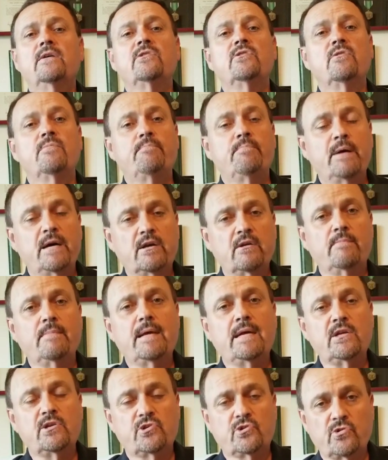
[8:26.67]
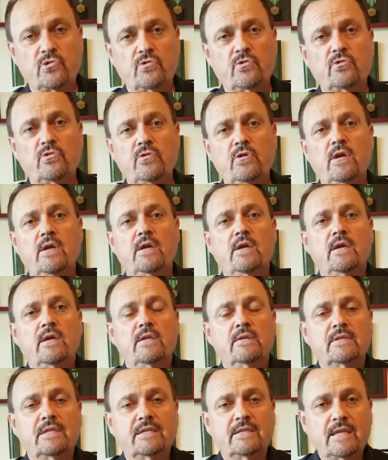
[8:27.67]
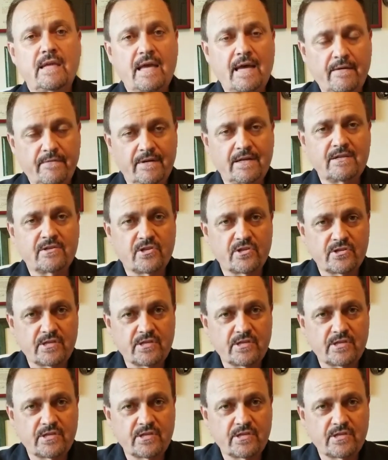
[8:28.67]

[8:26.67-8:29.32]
you better make sure that the evidence